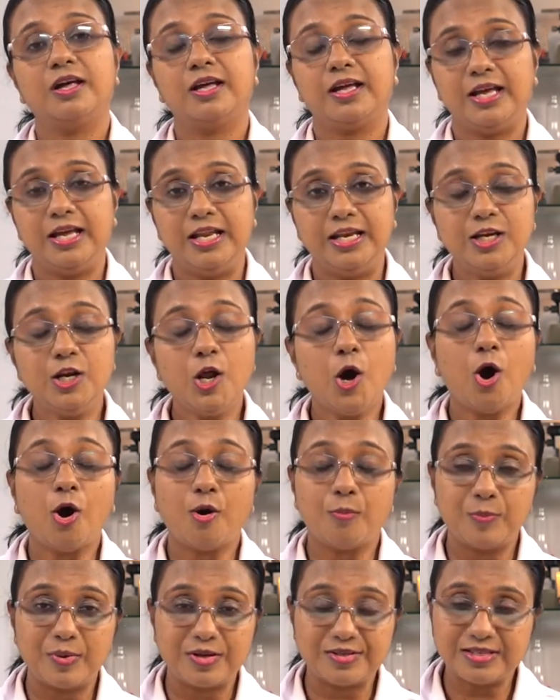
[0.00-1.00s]
in
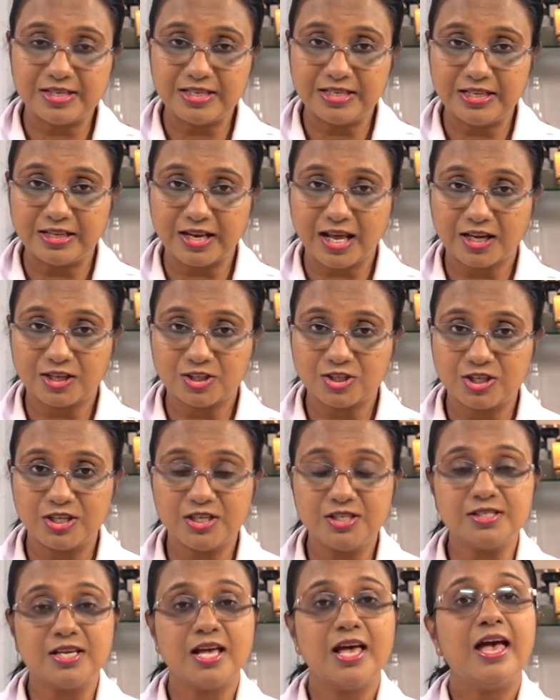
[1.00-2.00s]
opposite
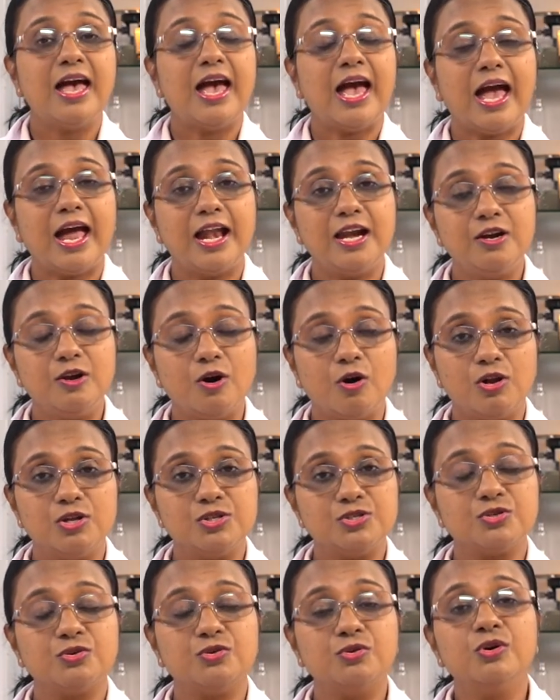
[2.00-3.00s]
directions and
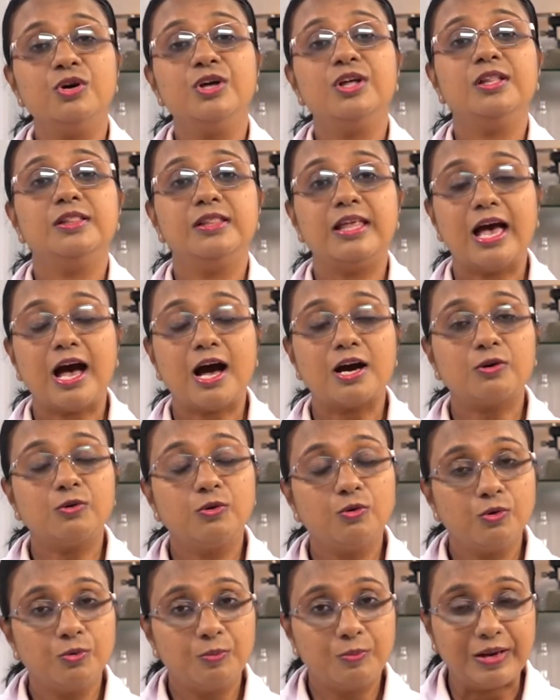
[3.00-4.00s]
also they are
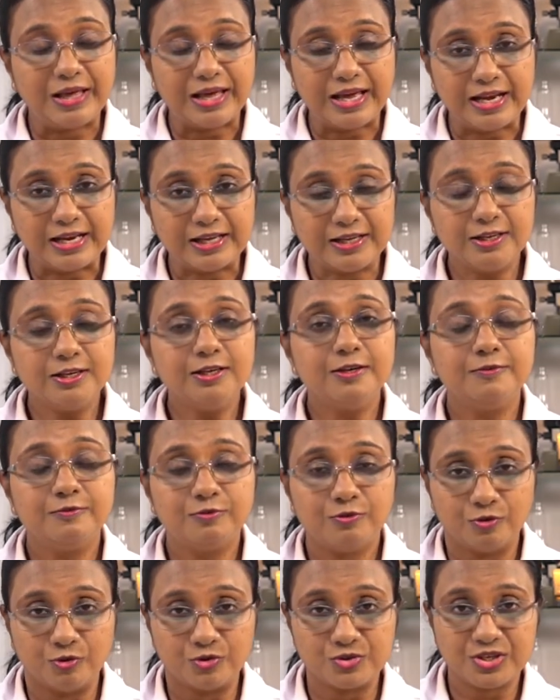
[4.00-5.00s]
coplanar
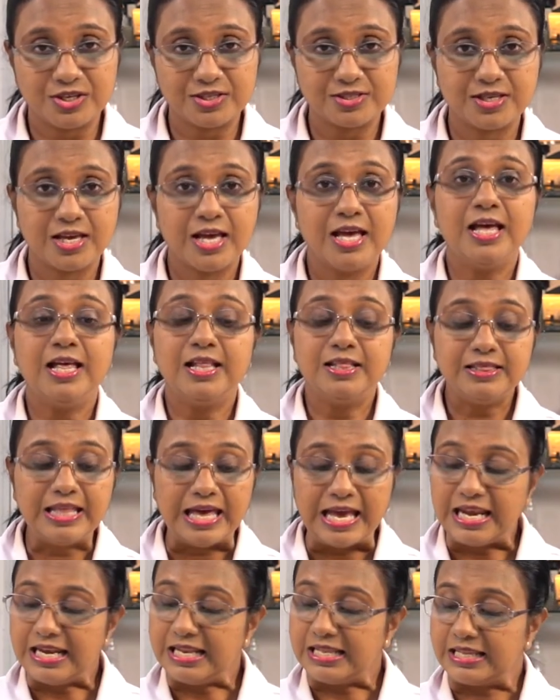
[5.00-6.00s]
forces.
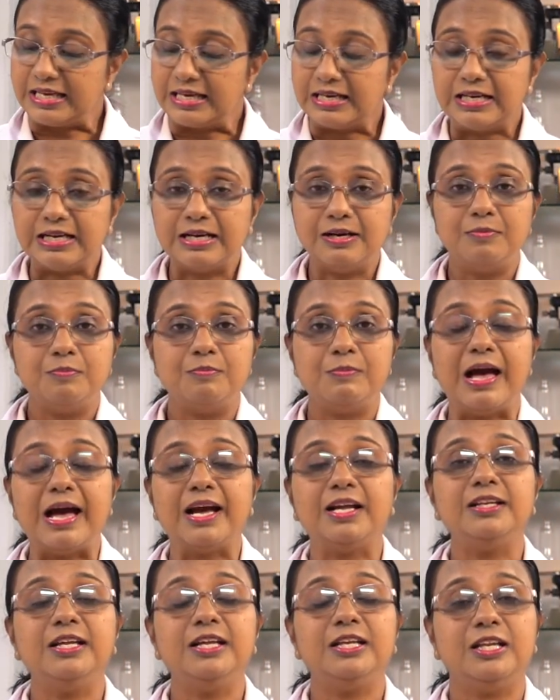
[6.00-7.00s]
Then the
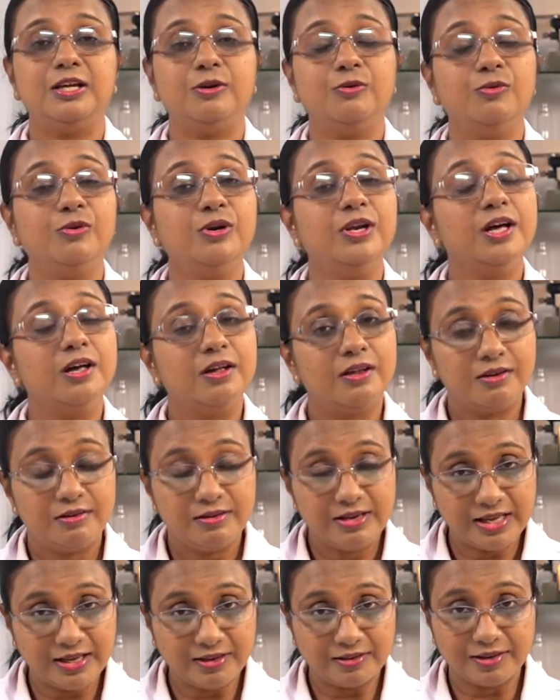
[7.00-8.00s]
magnitude
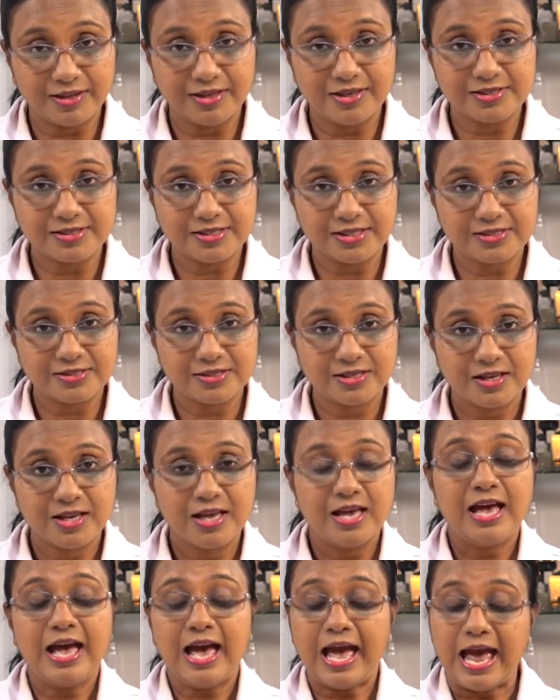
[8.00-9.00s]
decreases
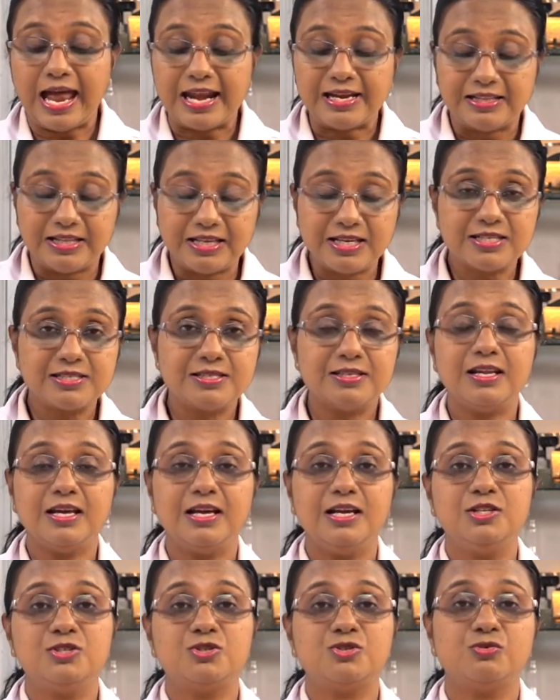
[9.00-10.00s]
and this
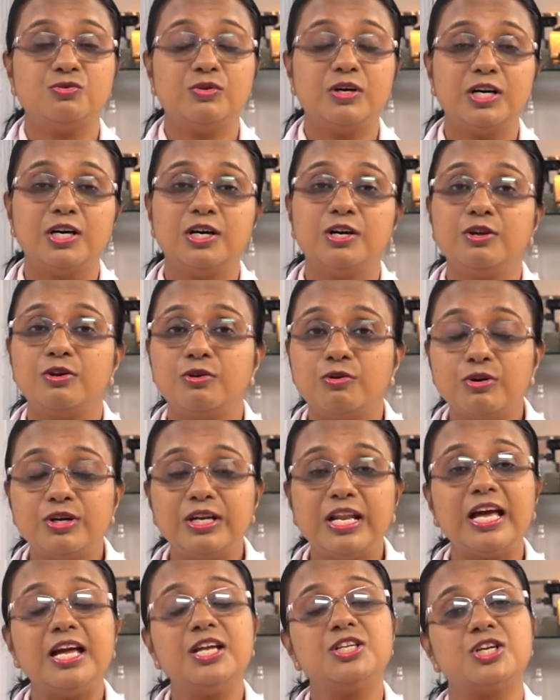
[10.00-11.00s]
leads to a
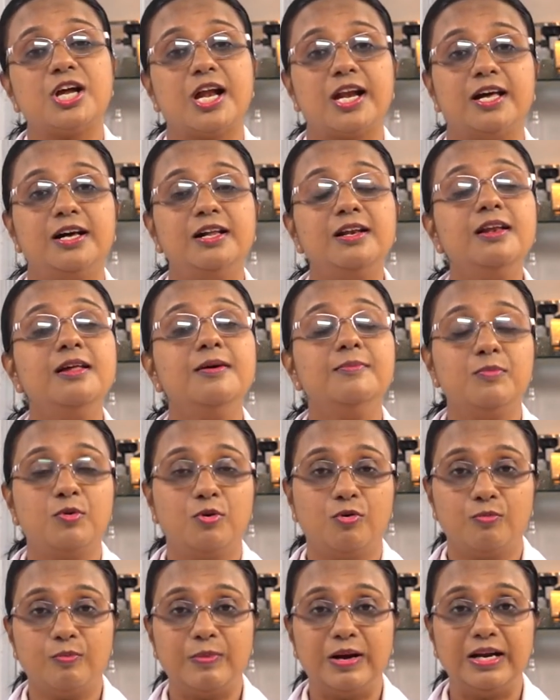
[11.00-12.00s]
rotational
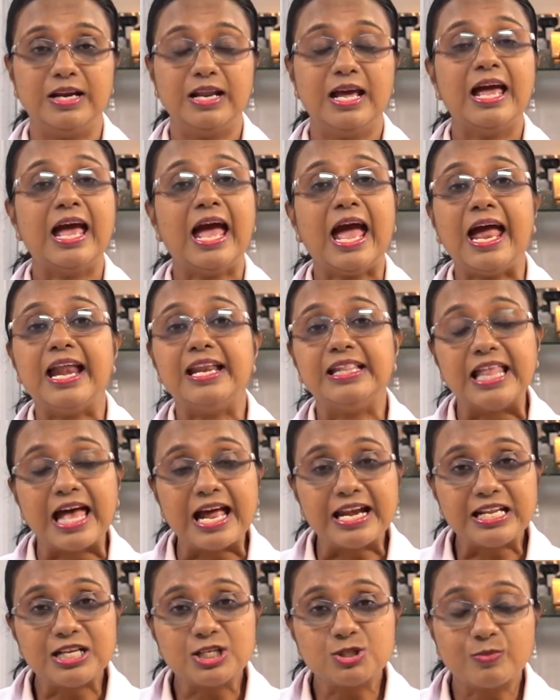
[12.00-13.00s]
movement, and
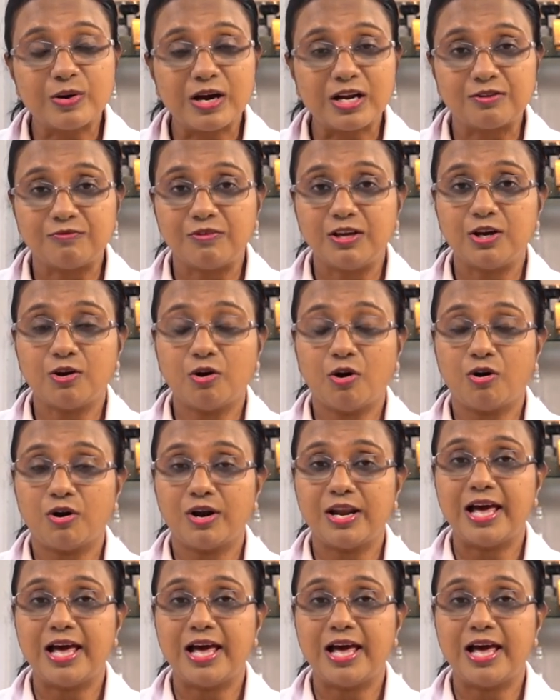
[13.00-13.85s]
that is what we call